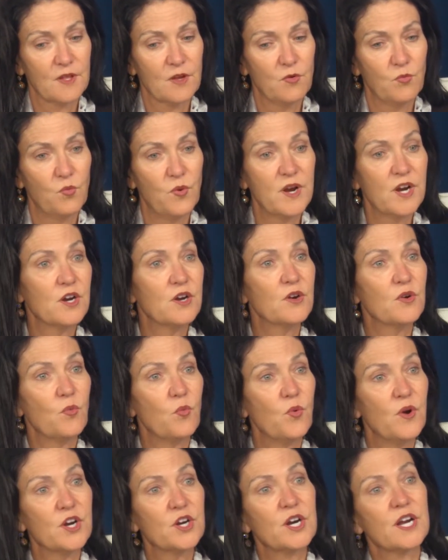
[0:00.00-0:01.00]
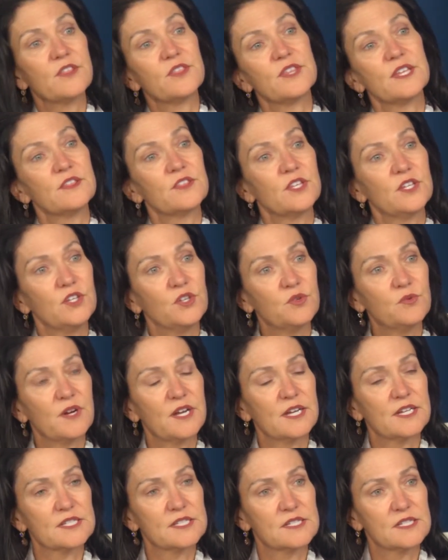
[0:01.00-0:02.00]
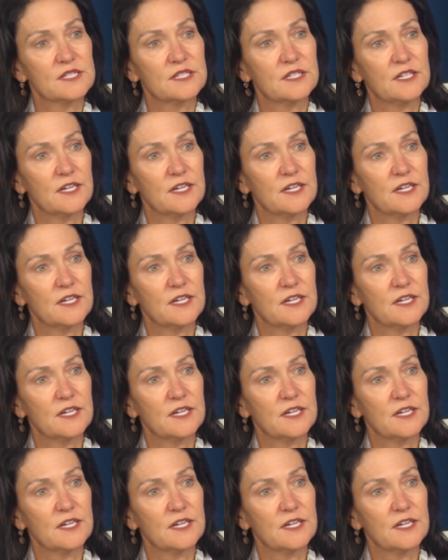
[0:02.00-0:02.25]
where I think the U.S.